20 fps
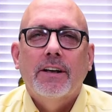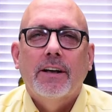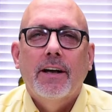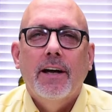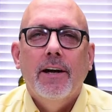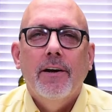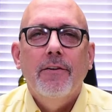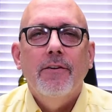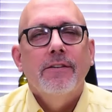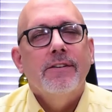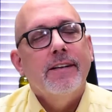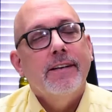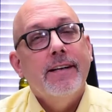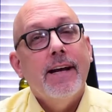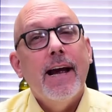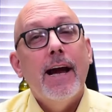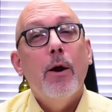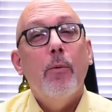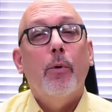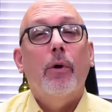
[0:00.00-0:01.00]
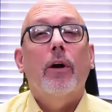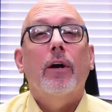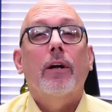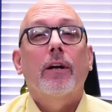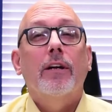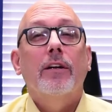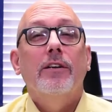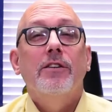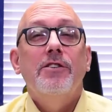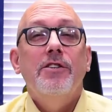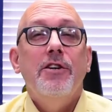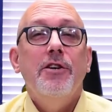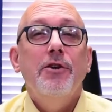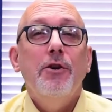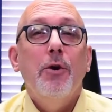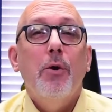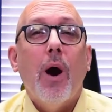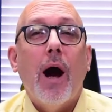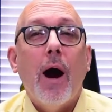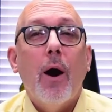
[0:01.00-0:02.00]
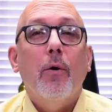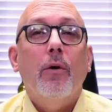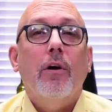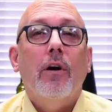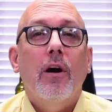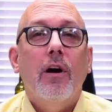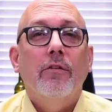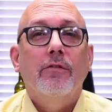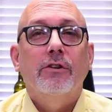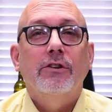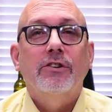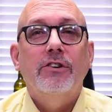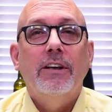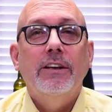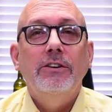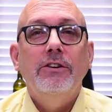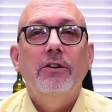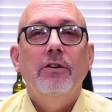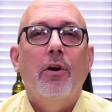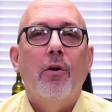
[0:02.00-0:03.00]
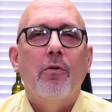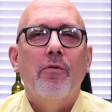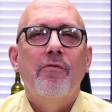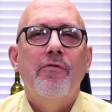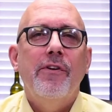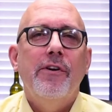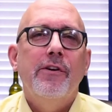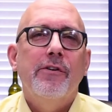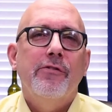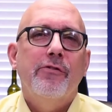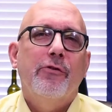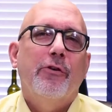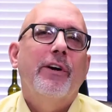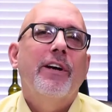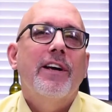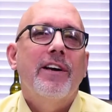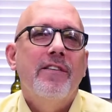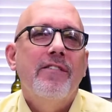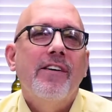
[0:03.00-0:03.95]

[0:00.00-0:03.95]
Together. And today we're going to continue our conversation on fear-free